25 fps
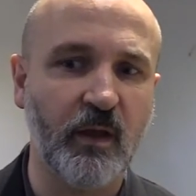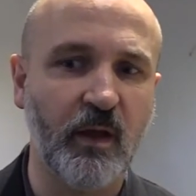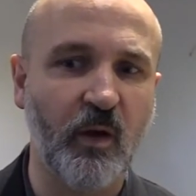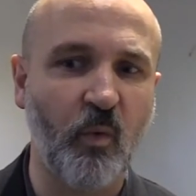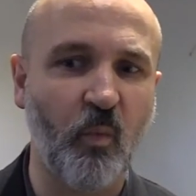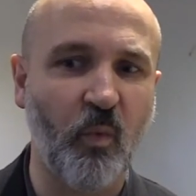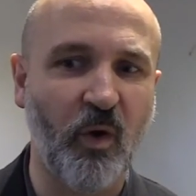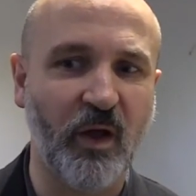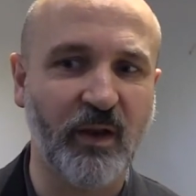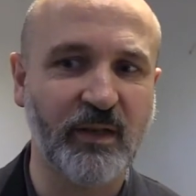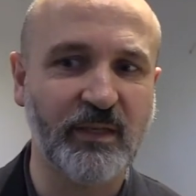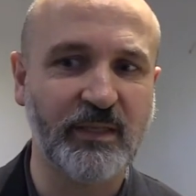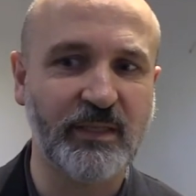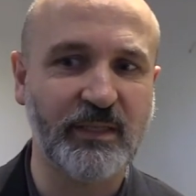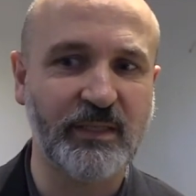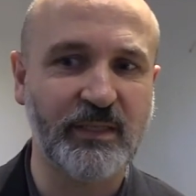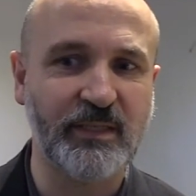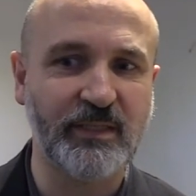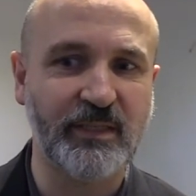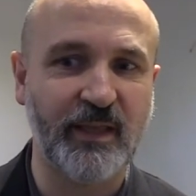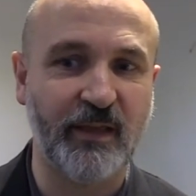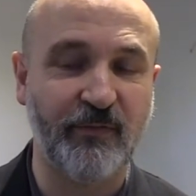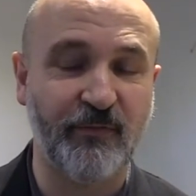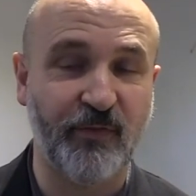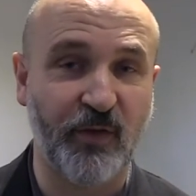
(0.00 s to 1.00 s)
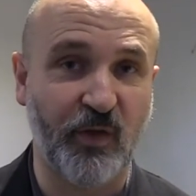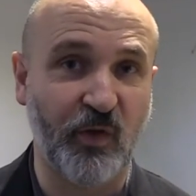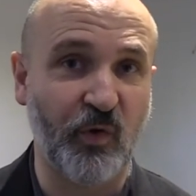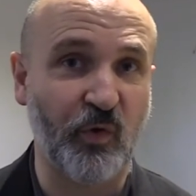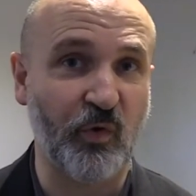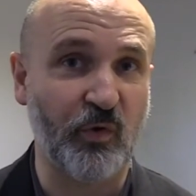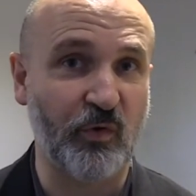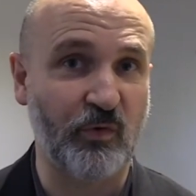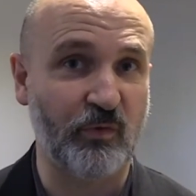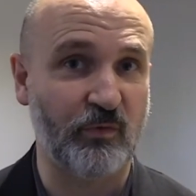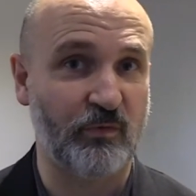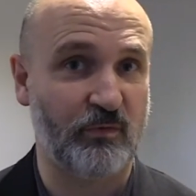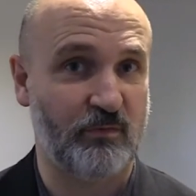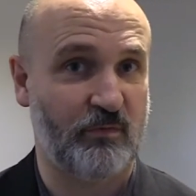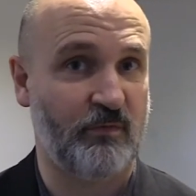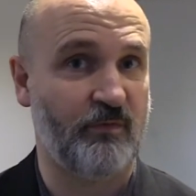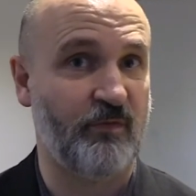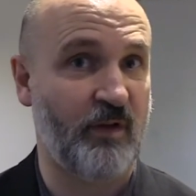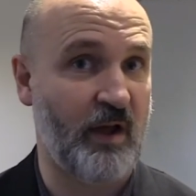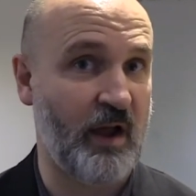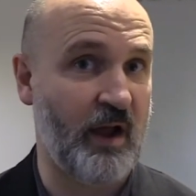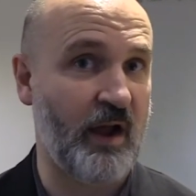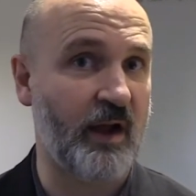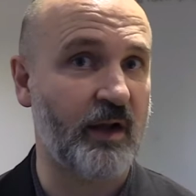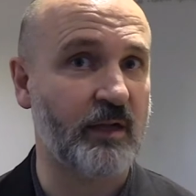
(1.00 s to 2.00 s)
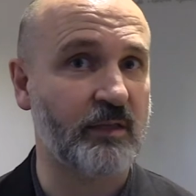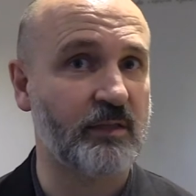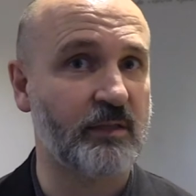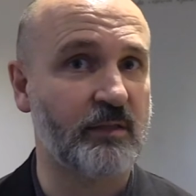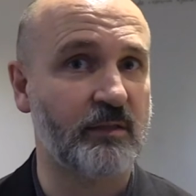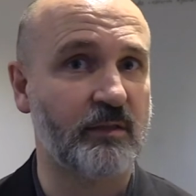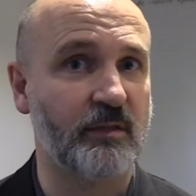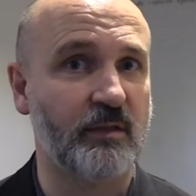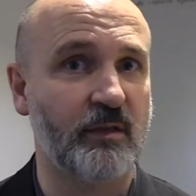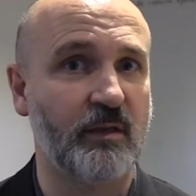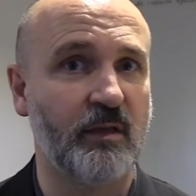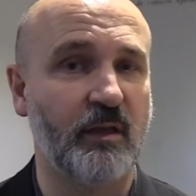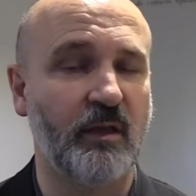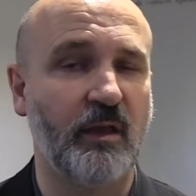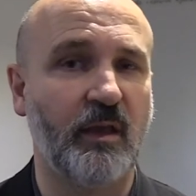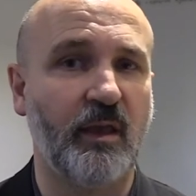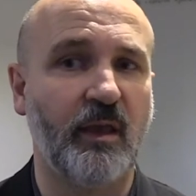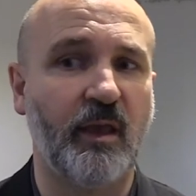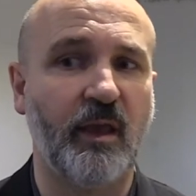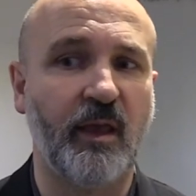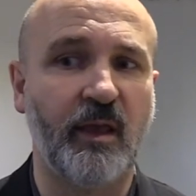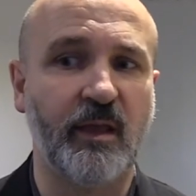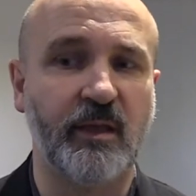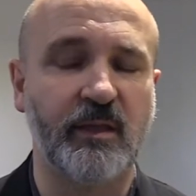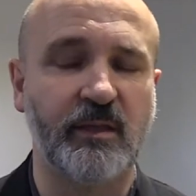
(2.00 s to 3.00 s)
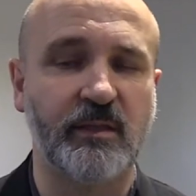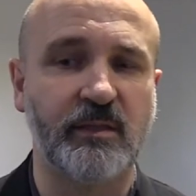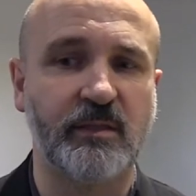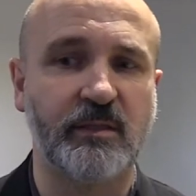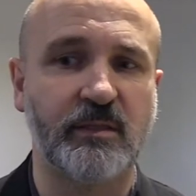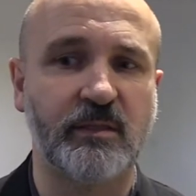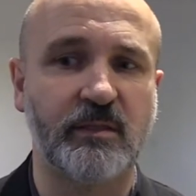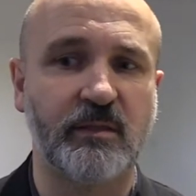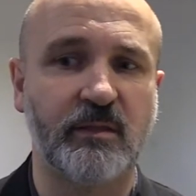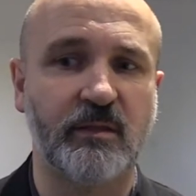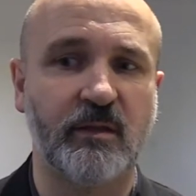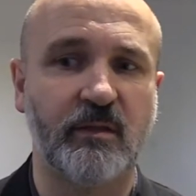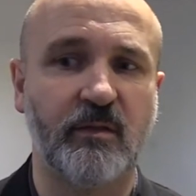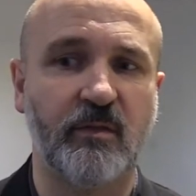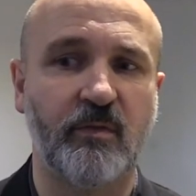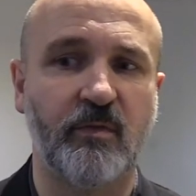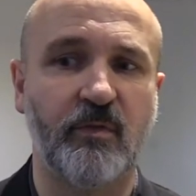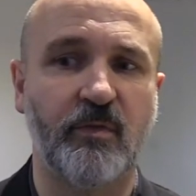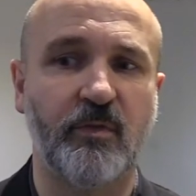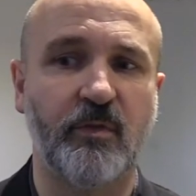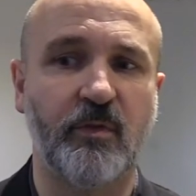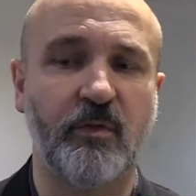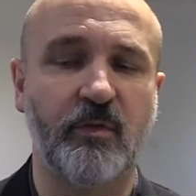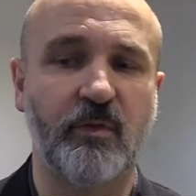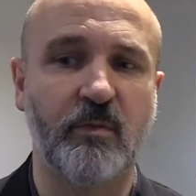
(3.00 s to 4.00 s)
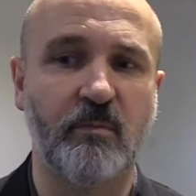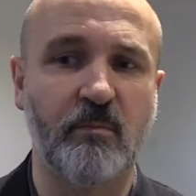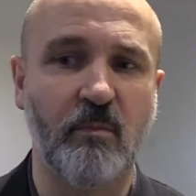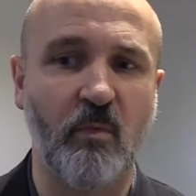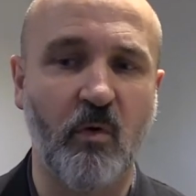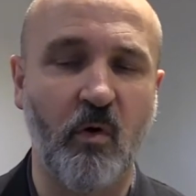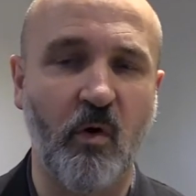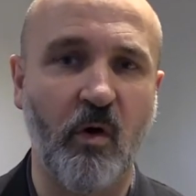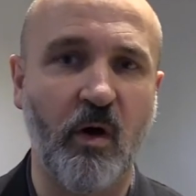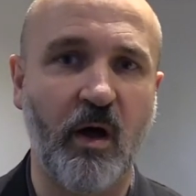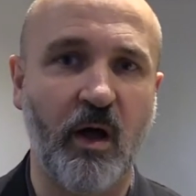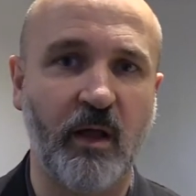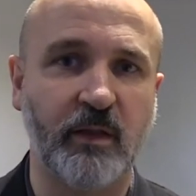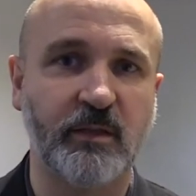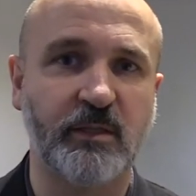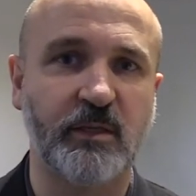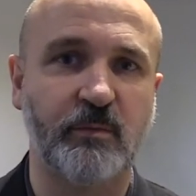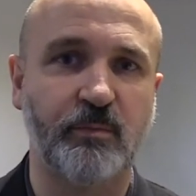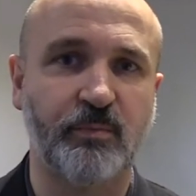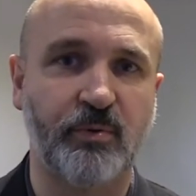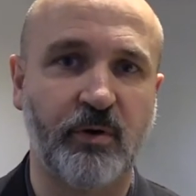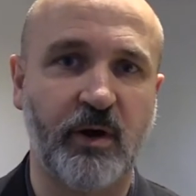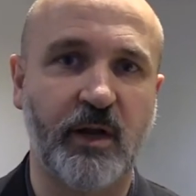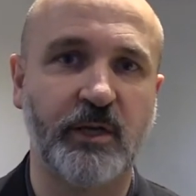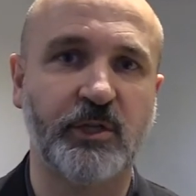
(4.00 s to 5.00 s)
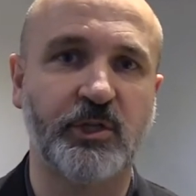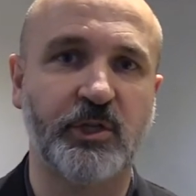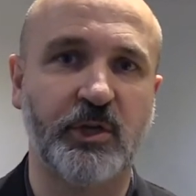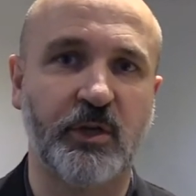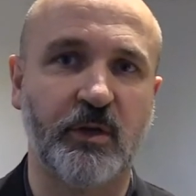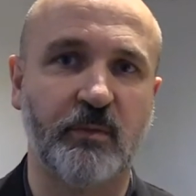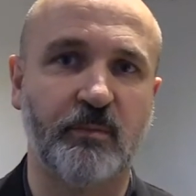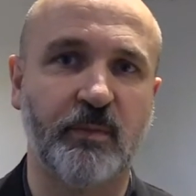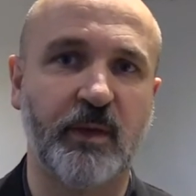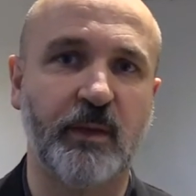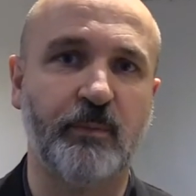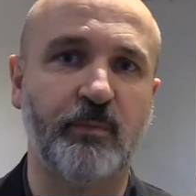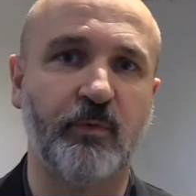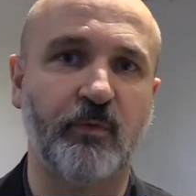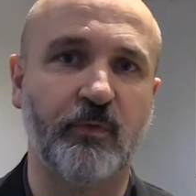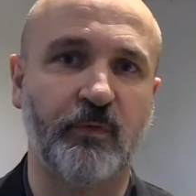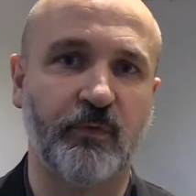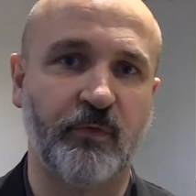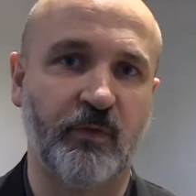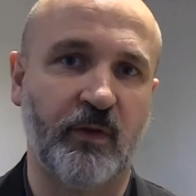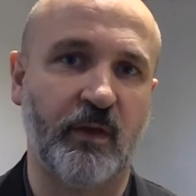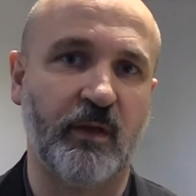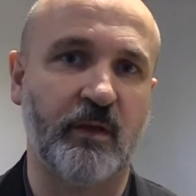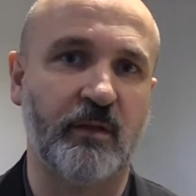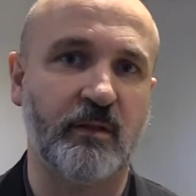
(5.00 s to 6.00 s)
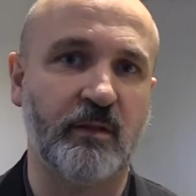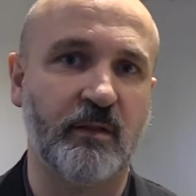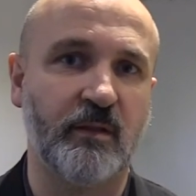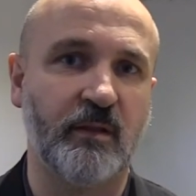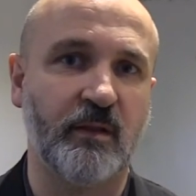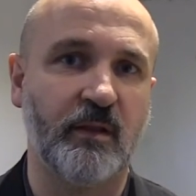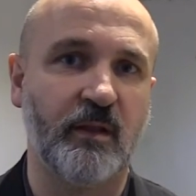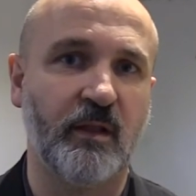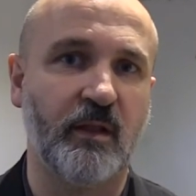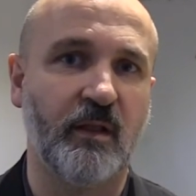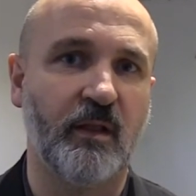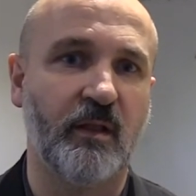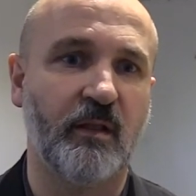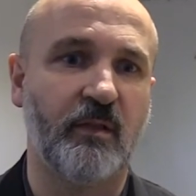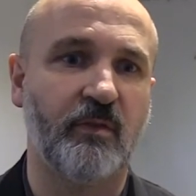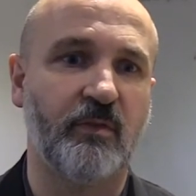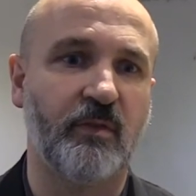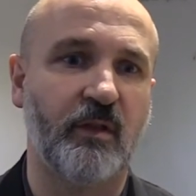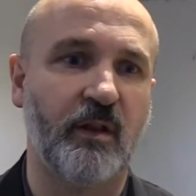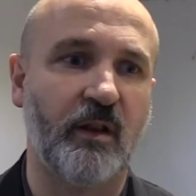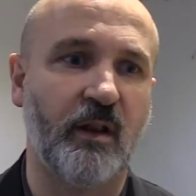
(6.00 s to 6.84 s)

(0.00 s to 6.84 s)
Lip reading: One difficult fact is that the more under pressure people feel, the